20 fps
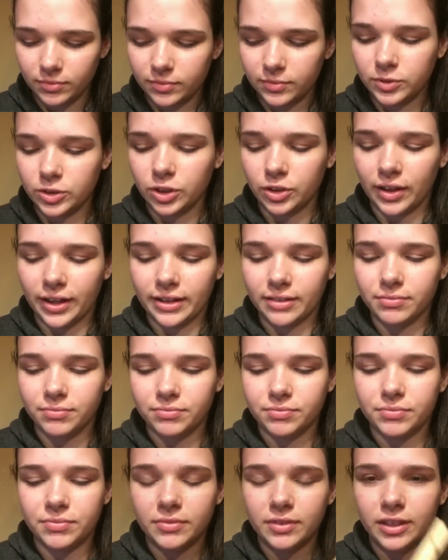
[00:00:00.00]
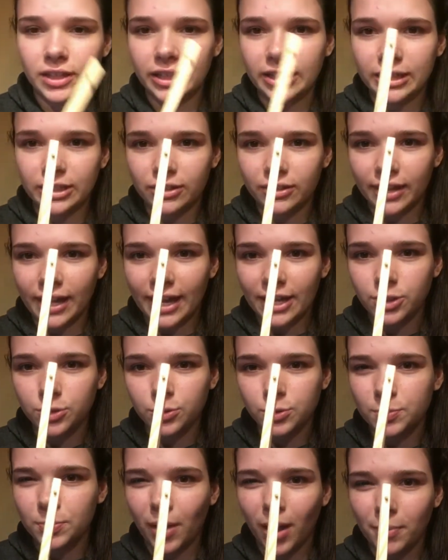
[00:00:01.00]
so like the little edge
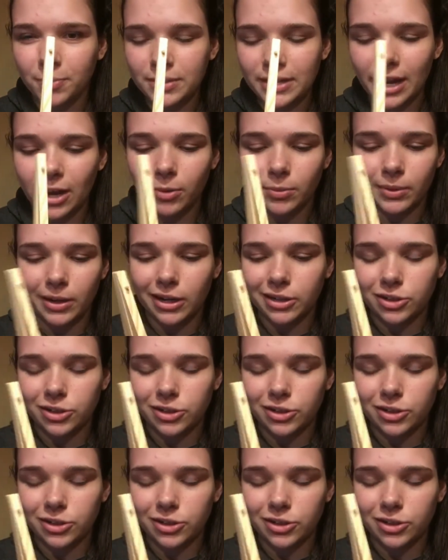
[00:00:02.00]
was popped out, but